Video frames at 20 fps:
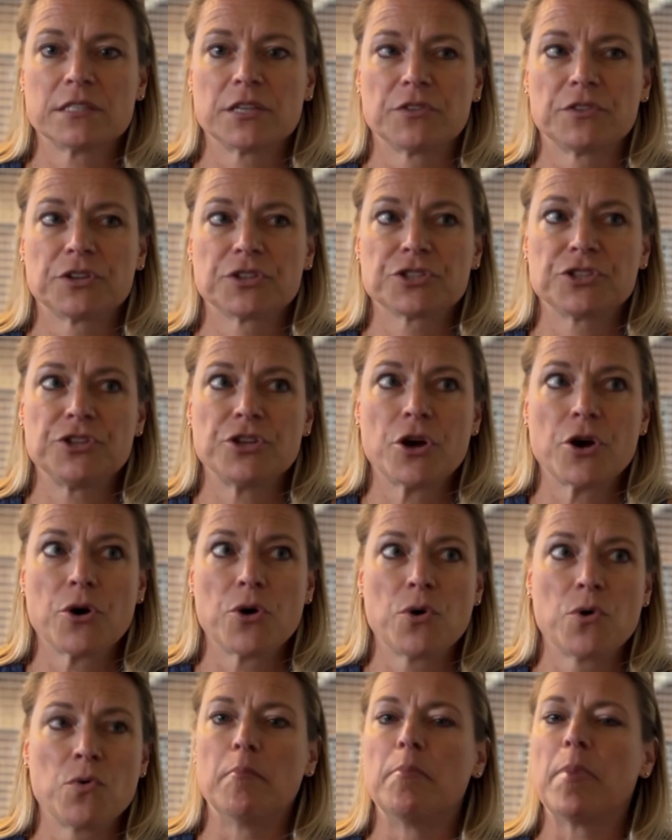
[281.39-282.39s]
So there's
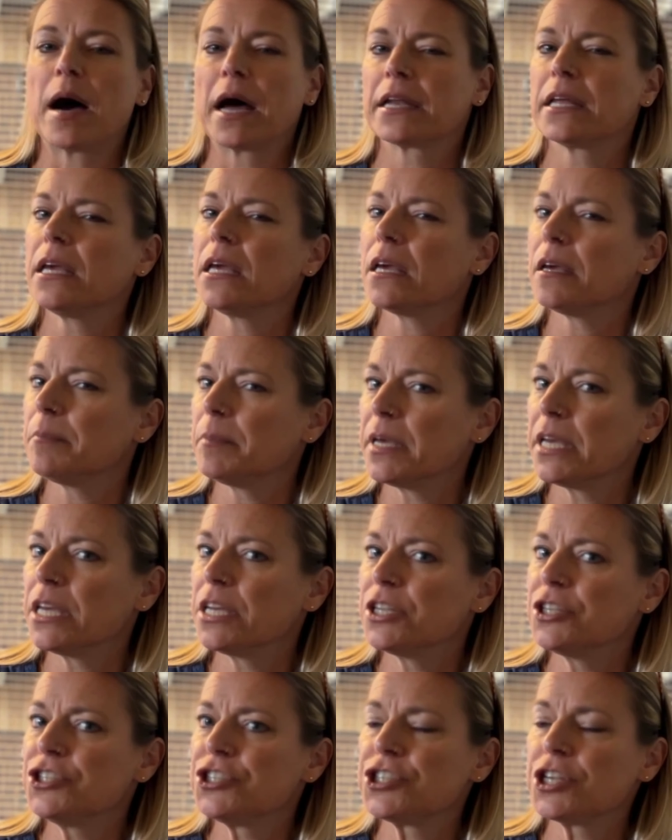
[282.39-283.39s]
no body
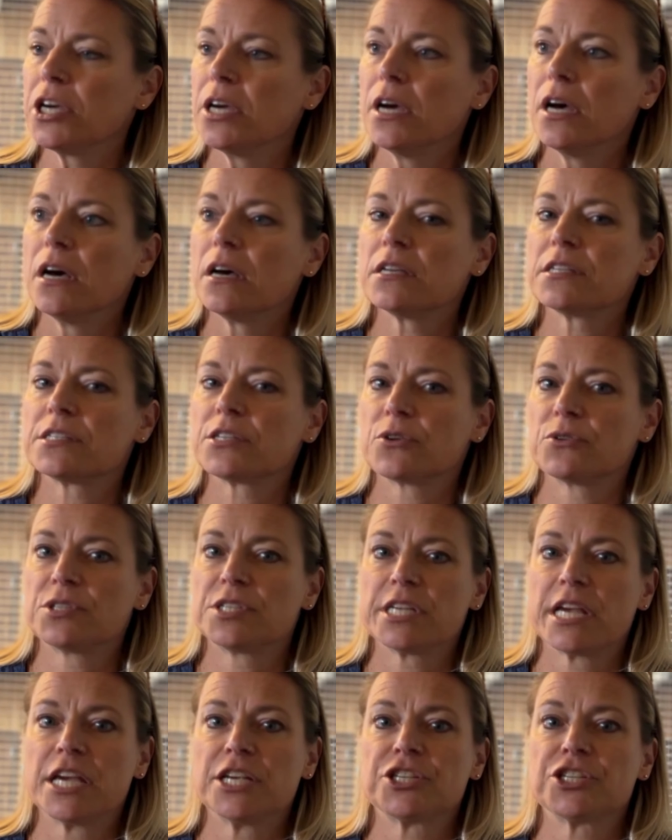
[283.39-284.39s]
image
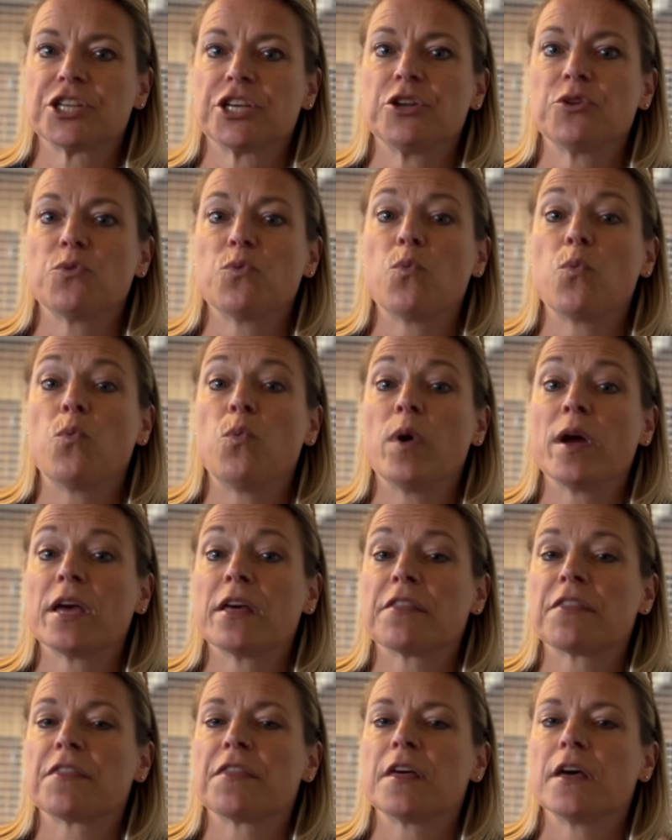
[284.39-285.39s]
association
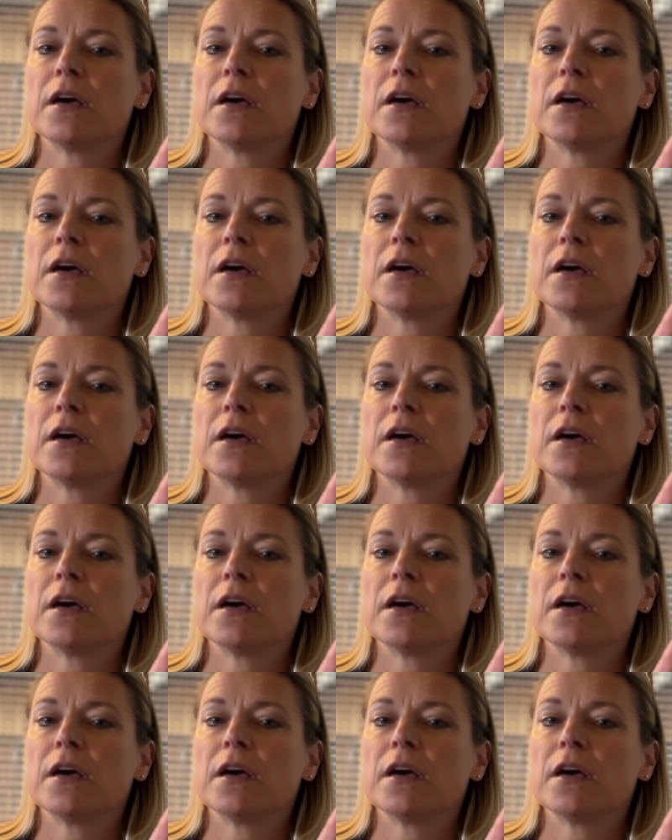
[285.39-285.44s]
with